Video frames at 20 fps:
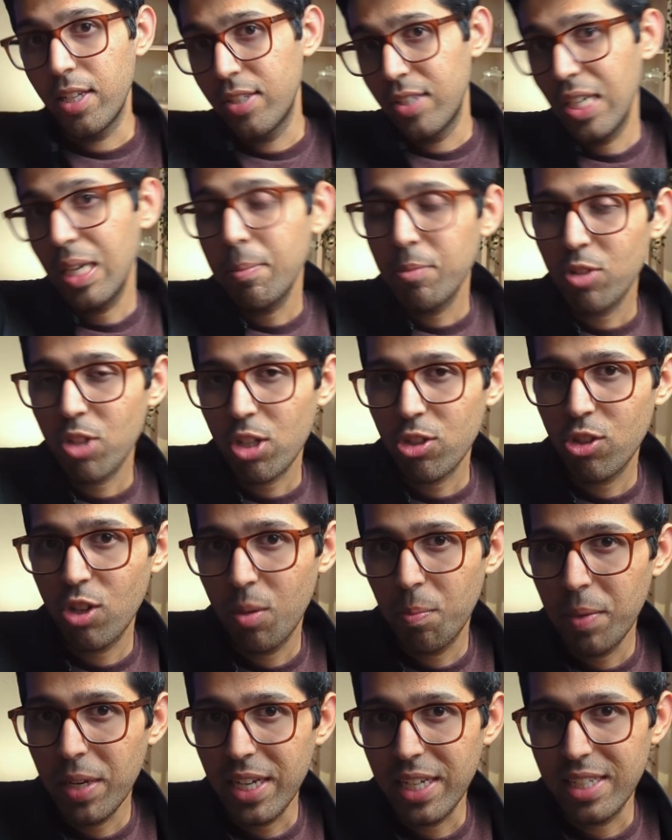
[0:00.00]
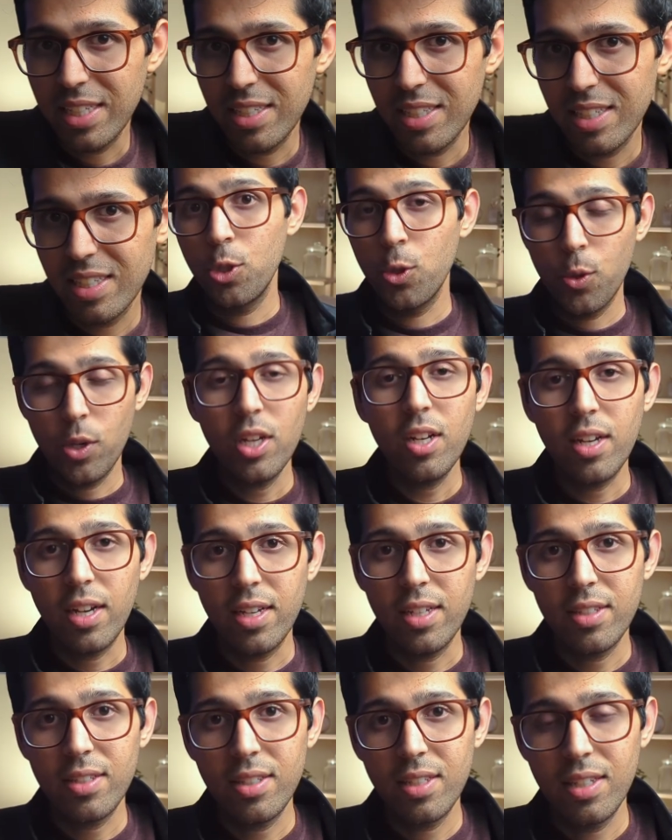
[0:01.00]
The same structure repeats. You
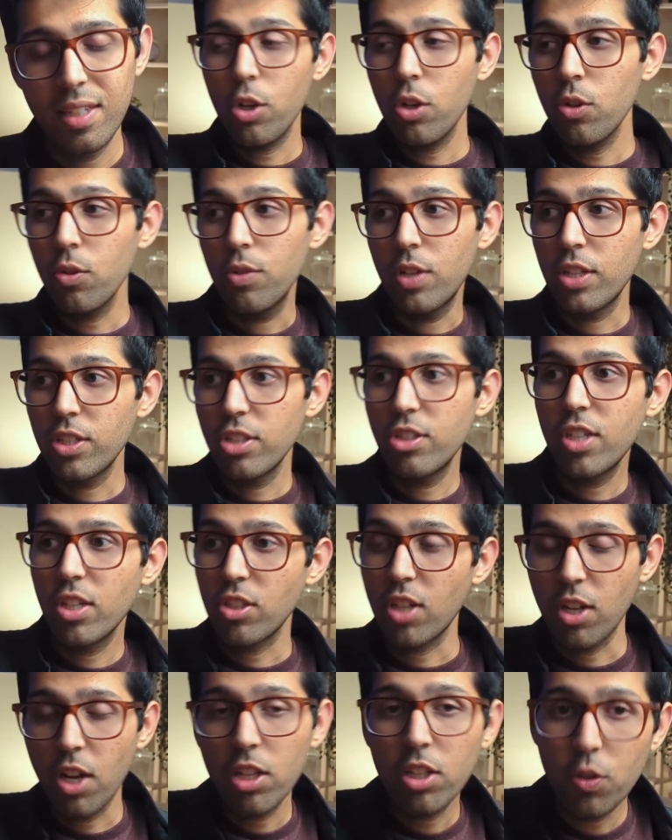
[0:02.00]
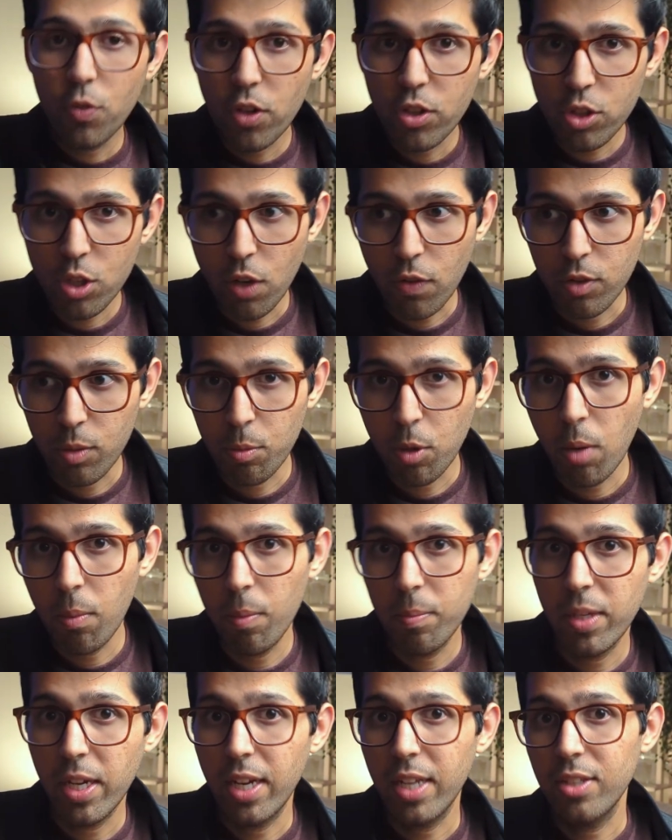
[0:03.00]
realize, you know, this is just another version of the
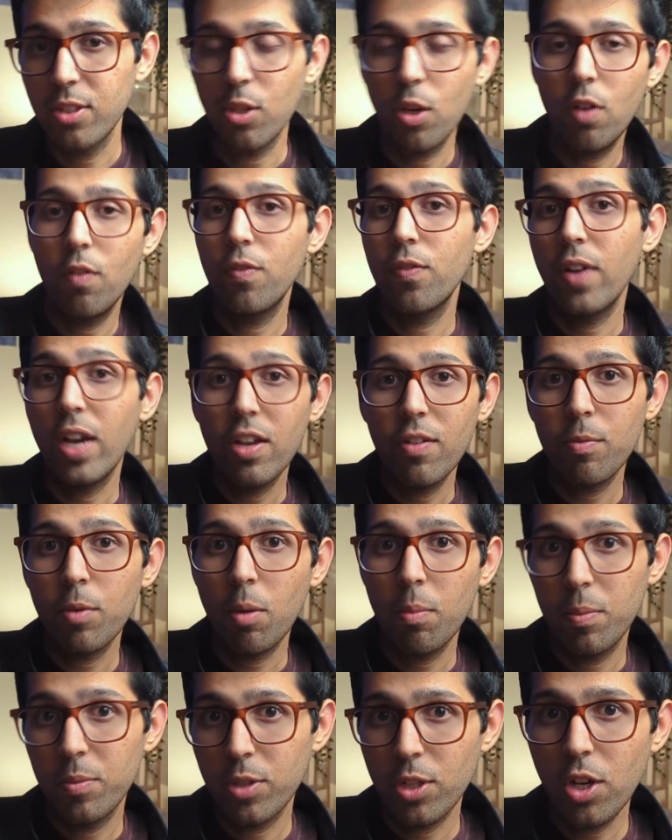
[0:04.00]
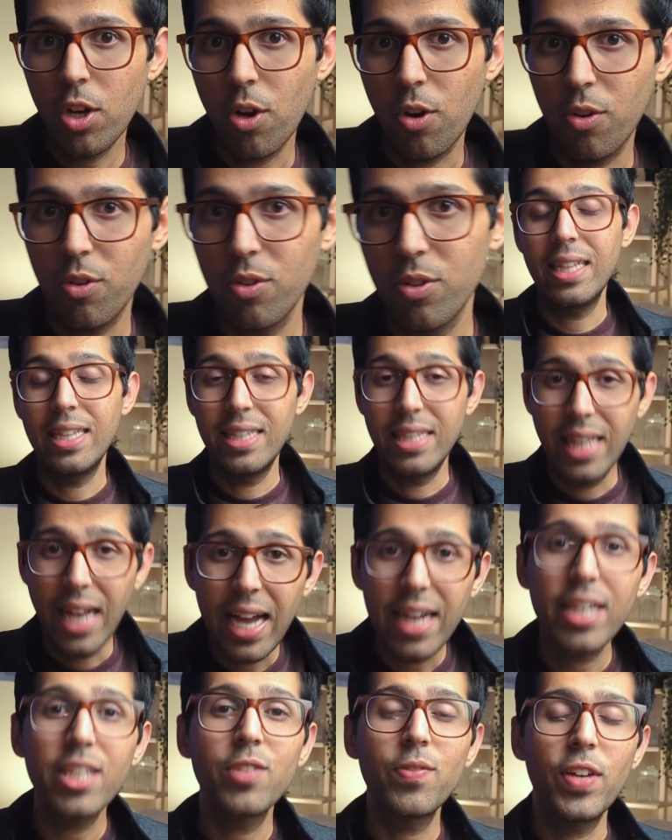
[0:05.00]
problem that I solved 5 problems ago. And
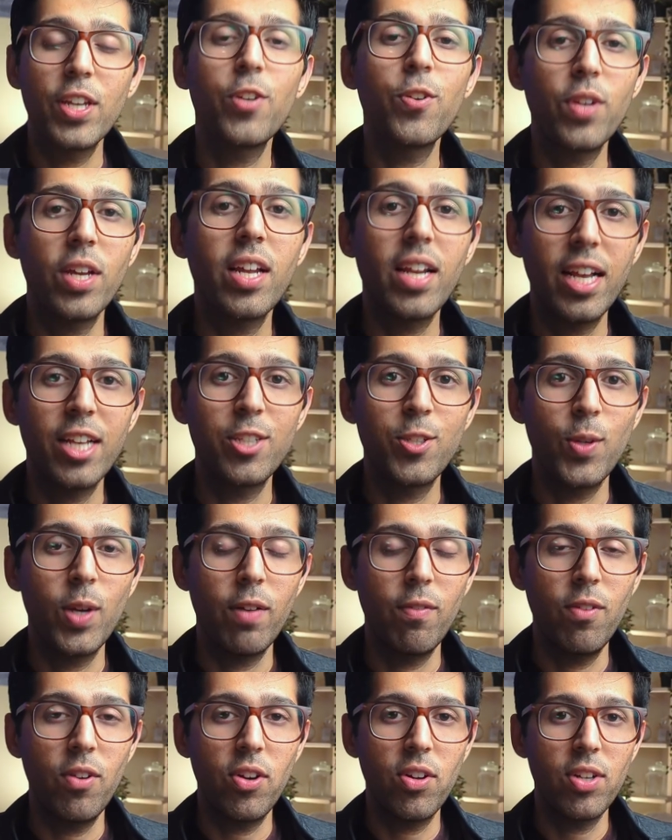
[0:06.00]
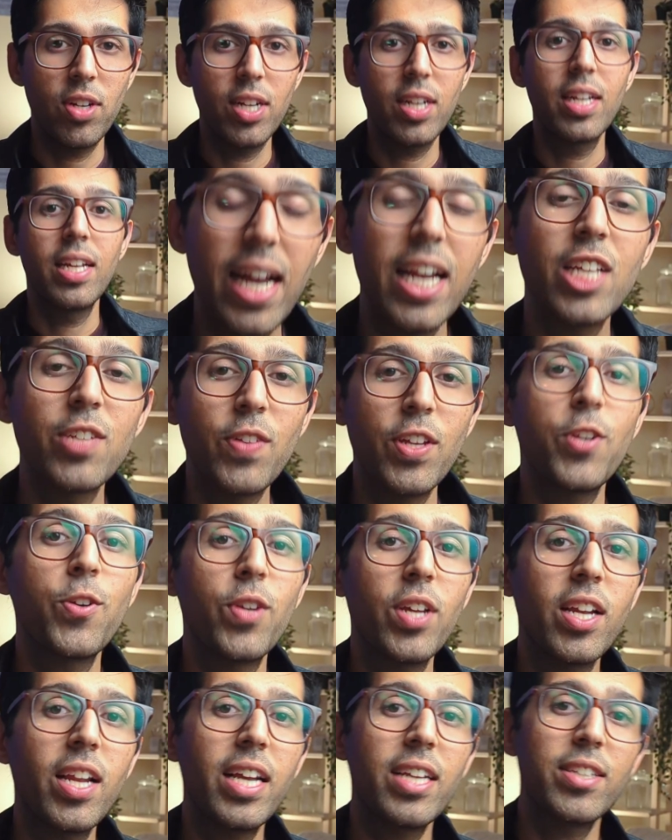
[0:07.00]
that is when you realize you have learned it. That is when you
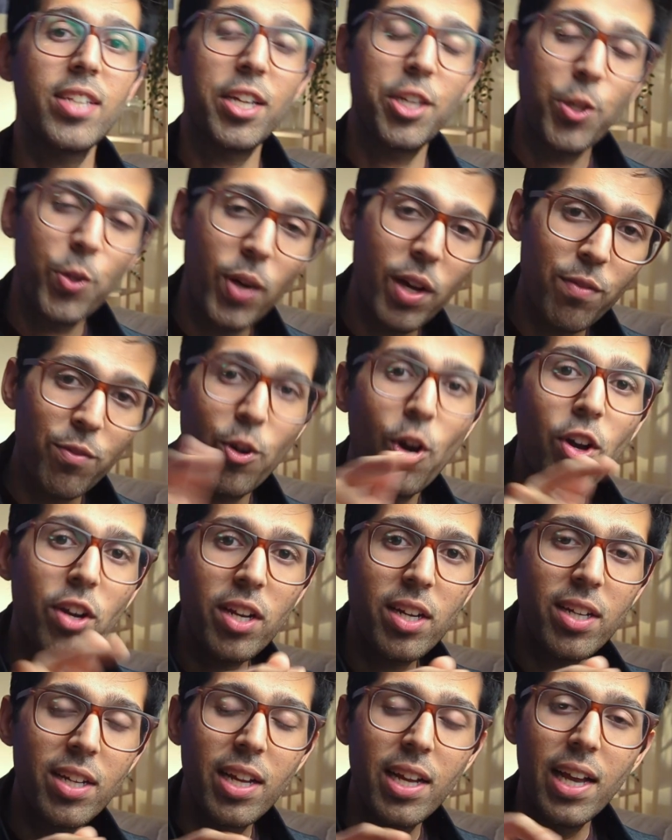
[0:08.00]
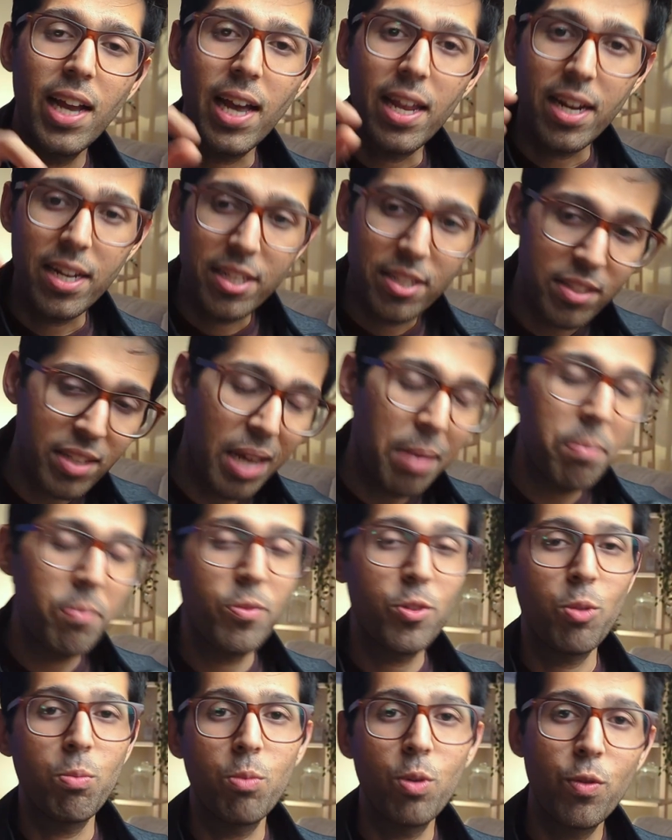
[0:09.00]
realize that you have got it and it is time
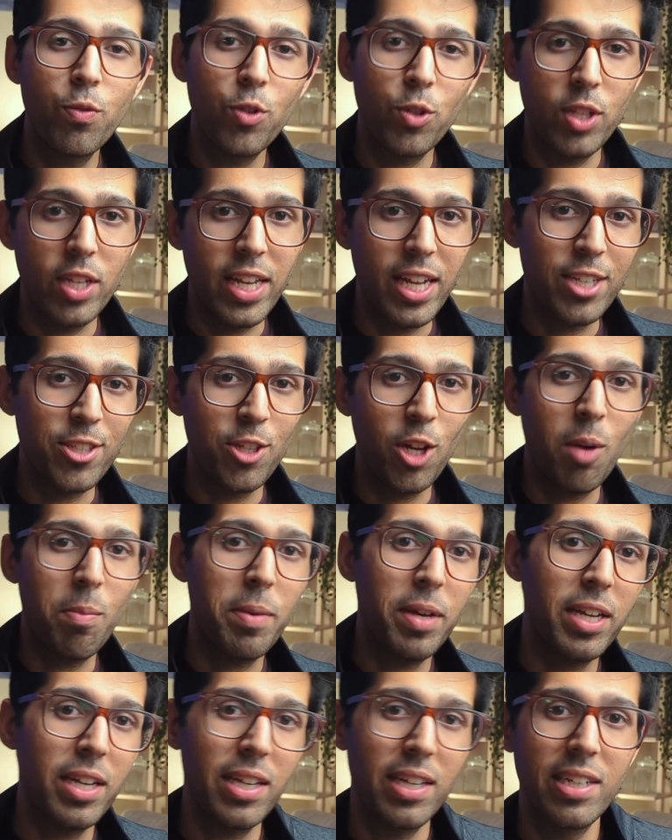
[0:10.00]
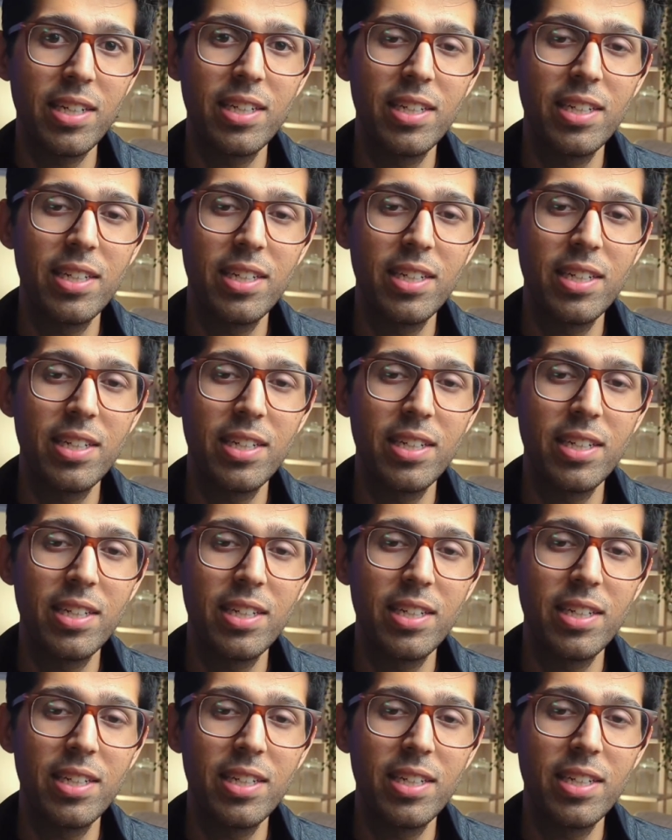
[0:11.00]
to move to the next topic.